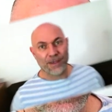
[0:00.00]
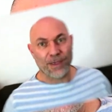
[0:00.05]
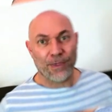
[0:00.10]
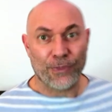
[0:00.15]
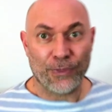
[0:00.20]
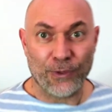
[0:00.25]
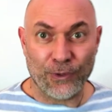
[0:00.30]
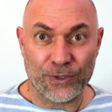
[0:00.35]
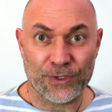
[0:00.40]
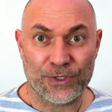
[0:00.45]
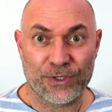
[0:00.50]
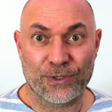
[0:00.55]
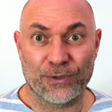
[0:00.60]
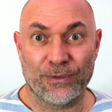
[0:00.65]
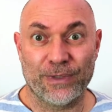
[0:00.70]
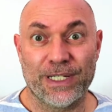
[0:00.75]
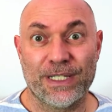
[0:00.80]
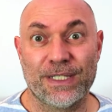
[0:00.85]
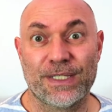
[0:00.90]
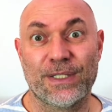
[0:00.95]
Third
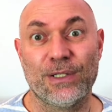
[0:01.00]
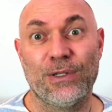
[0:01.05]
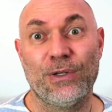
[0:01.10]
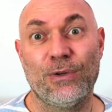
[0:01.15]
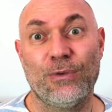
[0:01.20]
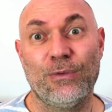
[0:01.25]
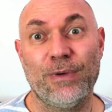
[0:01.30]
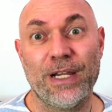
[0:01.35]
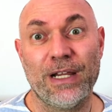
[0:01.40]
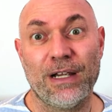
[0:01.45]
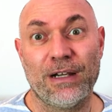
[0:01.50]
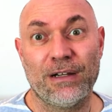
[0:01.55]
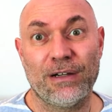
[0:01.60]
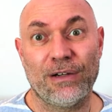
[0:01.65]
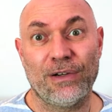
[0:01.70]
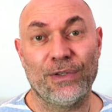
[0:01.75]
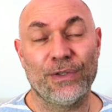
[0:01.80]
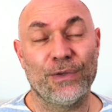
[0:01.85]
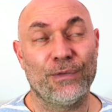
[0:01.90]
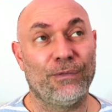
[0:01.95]
story, so we are
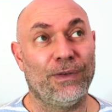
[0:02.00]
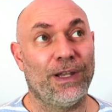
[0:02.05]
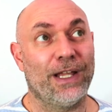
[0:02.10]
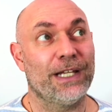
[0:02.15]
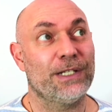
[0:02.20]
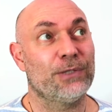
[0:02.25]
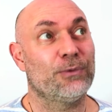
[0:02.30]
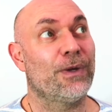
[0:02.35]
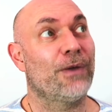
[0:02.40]
on the flight.